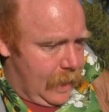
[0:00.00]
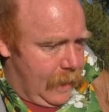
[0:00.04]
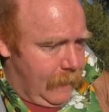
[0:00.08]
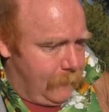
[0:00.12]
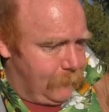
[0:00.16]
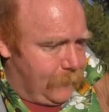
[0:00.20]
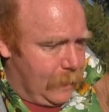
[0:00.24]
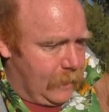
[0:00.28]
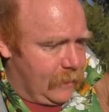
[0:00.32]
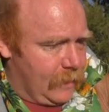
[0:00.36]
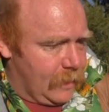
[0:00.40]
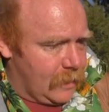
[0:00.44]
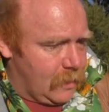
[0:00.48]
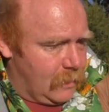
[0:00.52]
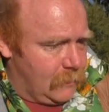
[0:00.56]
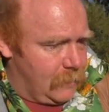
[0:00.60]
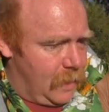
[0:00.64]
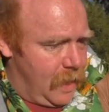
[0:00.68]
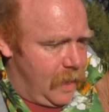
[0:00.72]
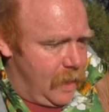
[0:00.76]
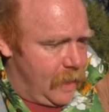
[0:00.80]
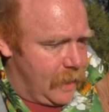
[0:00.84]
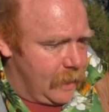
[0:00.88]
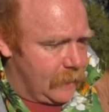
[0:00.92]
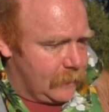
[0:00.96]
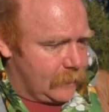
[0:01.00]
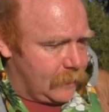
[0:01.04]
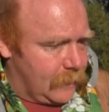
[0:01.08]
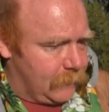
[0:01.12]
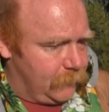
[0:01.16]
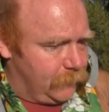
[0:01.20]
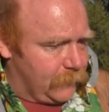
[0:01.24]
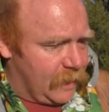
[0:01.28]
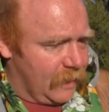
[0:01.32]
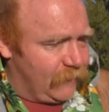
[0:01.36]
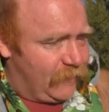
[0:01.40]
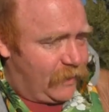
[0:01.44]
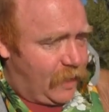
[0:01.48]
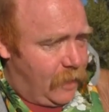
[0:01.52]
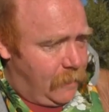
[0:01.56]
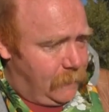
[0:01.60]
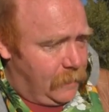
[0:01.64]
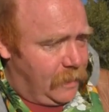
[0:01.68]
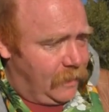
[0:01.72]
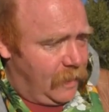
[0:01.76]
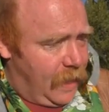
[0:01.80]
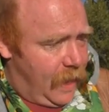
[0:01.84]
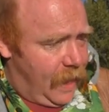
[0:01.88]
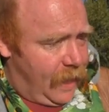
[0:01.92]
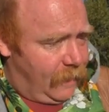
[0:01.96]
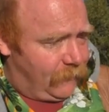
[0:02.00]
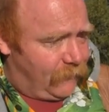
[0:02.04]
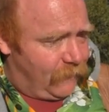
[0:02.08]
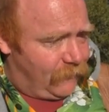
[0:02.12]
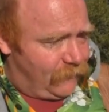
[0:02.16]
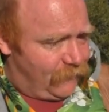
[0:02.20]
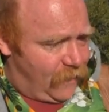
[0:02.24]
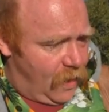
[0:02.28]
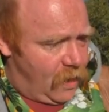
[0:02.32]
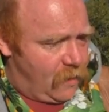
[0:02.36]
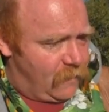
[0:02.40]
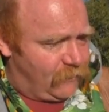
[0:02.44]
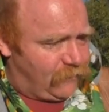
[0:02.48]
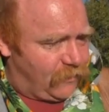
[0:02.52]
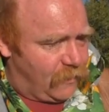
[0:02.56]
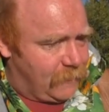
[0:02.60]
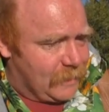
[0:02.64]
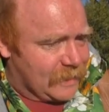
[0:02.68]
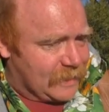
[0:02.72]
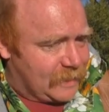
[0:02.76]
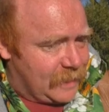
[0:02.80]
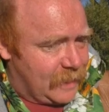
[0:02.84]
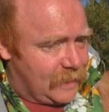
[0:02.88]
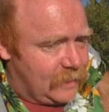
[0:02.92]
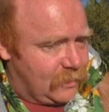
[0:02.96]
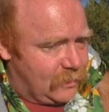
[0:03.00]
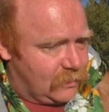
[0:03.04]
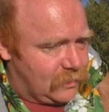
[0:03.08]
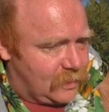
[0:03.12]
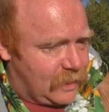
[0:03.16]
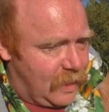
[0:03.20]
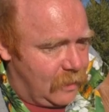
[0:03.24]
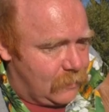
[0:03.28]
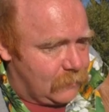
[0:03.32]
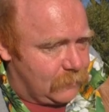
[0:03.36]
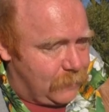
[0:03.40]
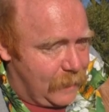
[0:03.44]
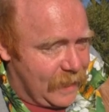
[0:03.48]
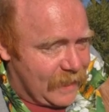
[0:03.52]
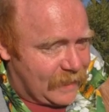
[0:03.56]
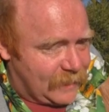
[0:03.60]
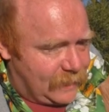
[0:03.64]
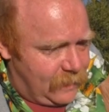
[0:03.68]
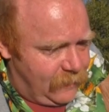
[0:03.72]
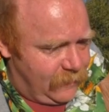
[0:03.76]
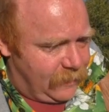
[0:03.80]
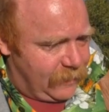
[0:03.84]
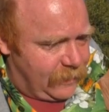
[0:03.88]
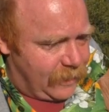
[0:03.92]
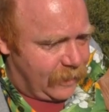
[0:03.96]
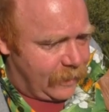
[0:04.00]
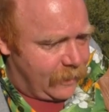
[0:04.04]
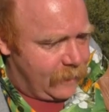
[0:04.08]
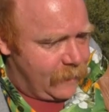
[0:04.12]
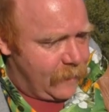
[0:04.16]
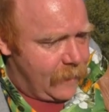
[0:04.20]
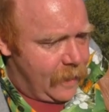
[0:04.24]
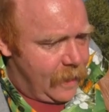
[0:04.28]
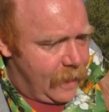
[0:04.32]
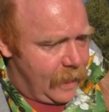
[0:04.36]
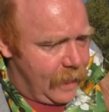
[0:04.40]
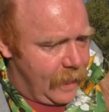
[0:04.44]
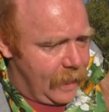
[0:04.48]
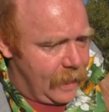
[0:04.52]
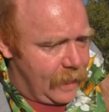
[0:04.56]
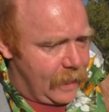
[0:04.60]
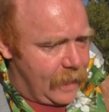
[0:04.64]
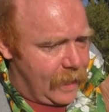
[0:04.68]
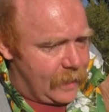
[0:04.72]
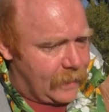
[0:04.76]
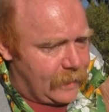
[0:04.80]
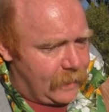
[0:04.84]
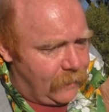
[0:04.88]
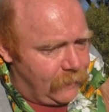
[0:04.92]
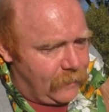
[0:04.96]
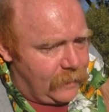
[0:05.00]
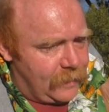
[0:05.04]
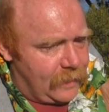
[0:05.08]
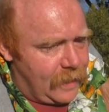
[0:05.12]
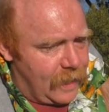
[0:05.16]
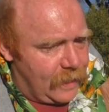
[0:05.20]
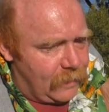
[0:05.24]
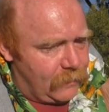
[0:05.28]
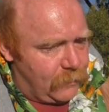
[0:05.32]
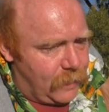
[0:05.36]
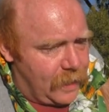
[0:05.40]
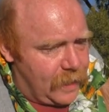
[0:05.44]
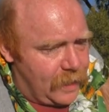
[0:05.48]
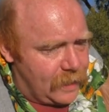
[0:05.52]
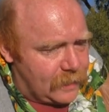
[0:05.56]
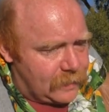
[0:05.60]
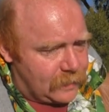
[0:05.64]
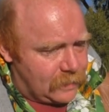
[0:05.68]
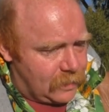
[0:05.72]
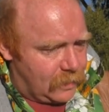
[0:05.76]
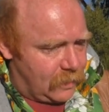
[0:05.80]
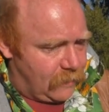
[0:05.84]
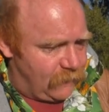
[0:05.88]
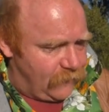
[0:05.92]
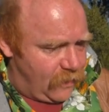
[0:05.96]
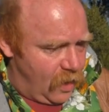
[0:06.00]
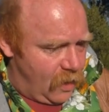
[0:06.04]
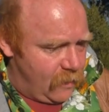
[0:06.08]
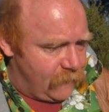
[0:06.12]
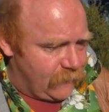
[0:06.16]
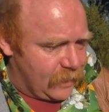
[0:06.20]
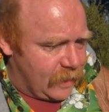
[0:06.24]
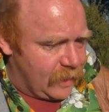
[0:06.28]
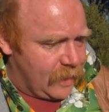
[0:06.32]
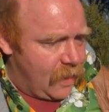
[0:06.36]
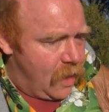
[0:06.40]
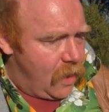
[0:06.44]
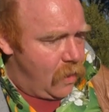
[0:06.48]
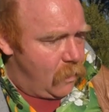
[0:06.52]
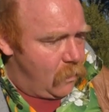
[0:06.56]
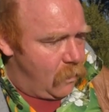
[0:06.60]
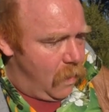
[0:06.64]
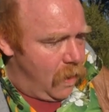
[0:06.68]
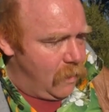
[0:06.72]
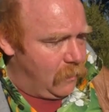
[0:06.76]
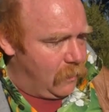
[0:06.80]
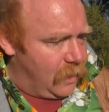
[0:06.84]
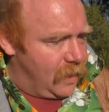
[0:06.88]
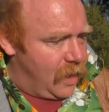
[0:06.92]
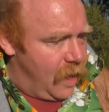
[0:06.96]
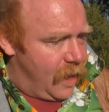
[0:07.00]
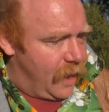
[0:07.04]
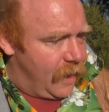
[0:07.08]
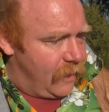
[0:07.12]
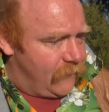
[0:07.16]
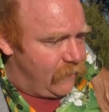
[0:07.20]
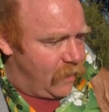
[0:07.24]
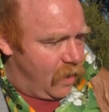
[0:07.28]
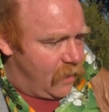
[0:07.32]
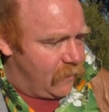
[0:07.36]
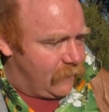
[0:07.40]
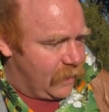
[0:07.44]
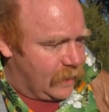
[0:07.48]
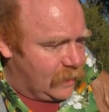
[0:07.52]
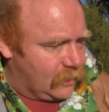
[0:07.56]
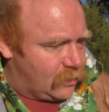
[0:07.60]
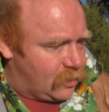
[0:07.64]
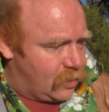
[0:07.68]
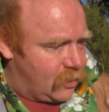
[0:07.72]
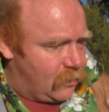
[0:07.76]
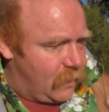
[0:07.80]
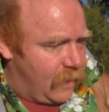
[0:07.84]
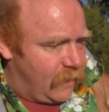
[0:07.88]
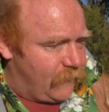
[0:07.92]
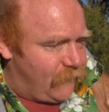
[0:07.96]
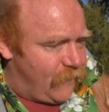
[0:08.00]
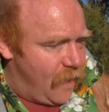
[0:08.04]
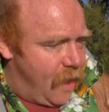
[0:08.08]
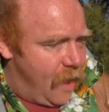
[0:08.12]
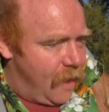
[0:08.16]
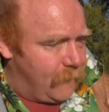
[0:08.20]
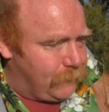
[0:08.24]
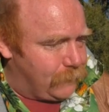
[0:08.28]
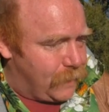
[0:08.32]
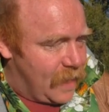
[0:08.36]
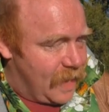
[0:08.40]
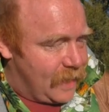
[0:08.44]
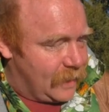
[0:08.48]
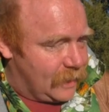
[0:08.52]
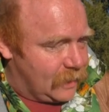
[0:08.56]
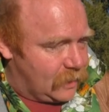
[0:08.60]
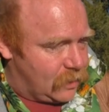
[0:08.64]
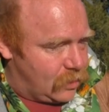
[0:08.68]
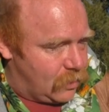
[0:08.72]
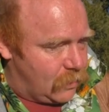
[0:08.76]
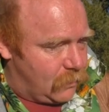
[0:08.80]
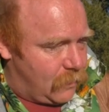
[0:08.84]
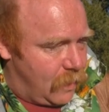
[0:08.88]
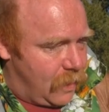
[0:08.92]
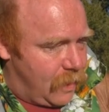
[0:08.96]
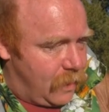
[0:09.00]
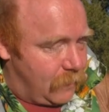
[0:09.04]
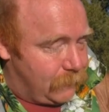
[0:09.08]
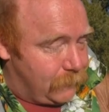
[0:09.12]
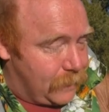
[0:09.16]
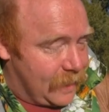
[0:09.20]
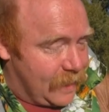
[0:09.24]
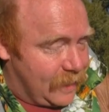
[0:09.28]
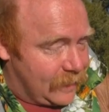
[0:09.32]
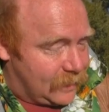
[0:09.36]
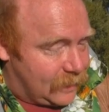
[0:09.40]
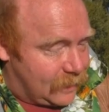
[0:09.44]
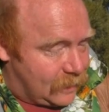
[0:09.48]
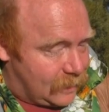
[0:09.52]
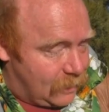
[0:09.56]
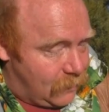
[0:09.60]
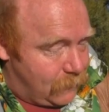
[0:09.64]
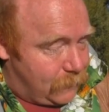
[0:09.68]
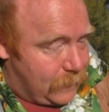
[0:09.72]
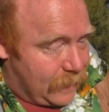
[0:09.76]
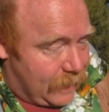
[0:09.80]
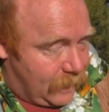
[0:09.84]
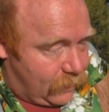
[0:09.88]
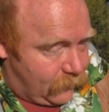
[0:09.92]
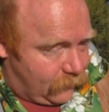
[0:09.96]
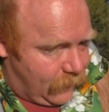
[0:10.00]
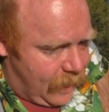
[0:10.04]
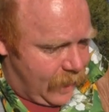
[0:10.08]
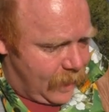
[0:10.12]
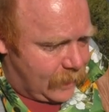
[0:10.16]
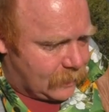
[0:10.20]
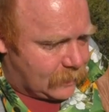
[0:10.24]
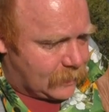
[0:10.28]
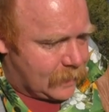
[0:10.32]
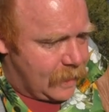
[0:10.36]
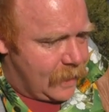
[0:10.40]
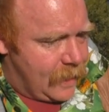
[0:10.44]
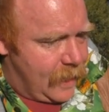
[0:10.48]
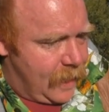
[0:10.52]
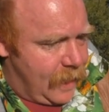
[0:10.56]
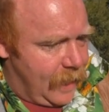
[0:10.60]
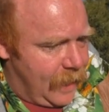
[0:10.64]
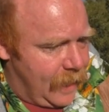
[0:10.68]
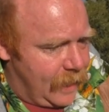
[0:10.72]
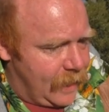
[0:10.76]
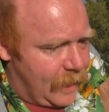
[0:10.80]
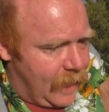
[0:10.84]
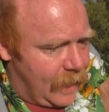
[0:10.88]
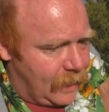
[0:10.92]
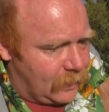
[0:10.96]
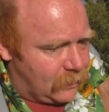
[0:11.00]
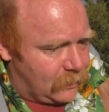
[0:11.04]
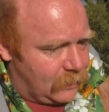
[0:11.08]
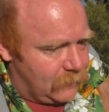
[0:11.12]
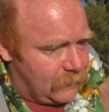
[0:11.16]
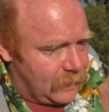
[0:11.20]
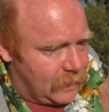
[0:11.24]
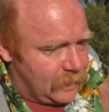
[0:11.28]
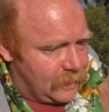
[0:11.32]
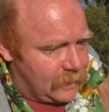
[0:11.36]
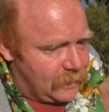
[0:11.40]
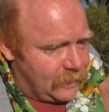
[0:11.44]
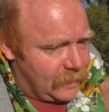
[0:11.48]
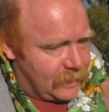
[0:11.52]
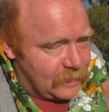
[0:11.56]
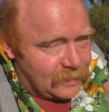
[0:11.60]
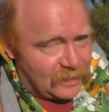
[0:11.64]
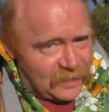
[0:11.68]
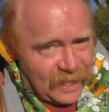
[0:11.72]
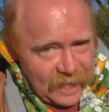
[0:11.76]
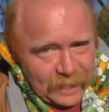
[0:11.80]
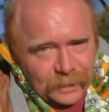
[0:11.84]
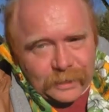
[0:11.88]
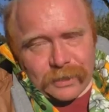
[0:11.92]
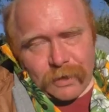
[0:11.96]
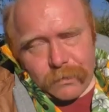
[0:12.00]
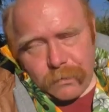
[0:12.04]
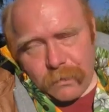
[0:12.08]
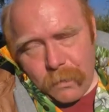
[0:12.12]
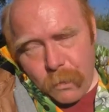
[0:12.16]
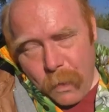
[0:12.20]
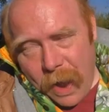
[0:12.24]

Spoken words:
Empirical mind. If humans have evolved from a single-celled bacteria, and given that we are still evolving, what will I evolve into if I'm planning to still being around in 100 million years? Thanks.